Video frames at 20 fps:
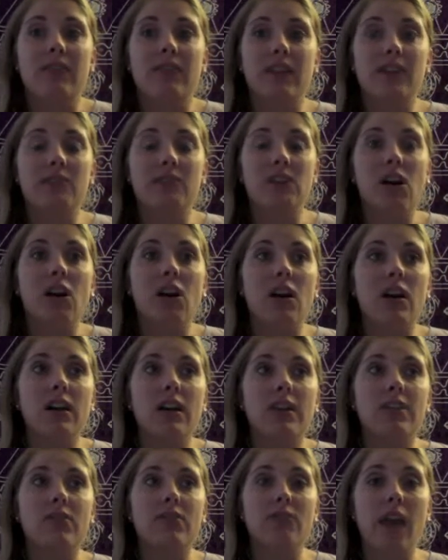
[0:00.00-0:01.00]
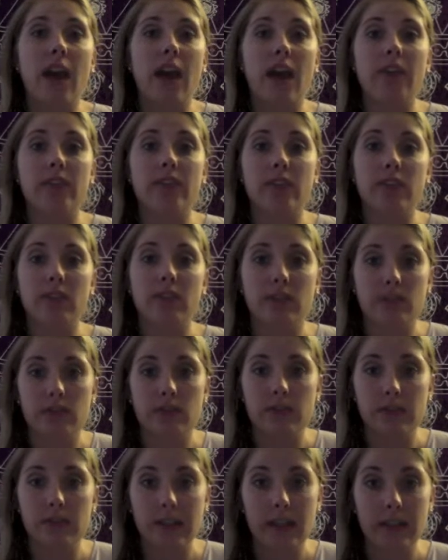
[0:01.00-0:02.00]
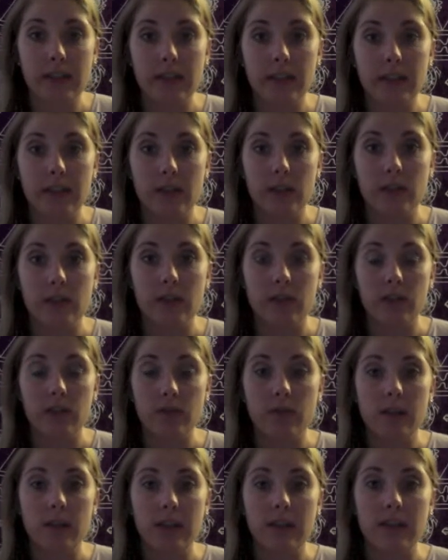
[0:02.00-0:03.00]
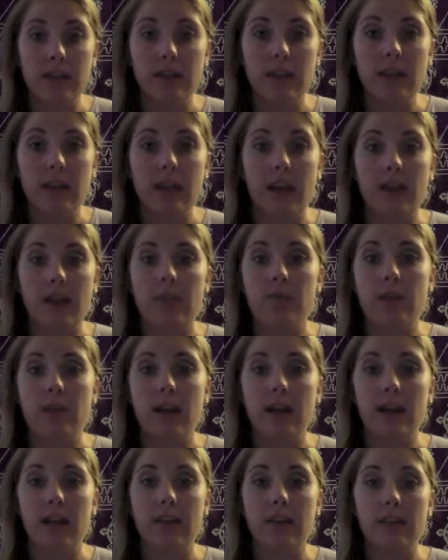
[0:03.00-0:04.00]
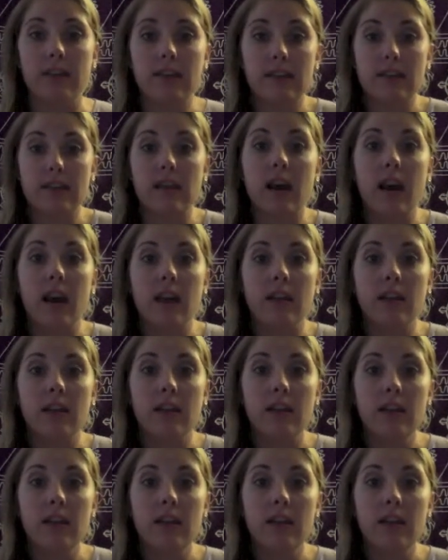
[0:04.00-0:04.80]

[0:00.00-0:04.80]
Life's hard, and you have to learn those lessons in your 20s, and that's why they suck.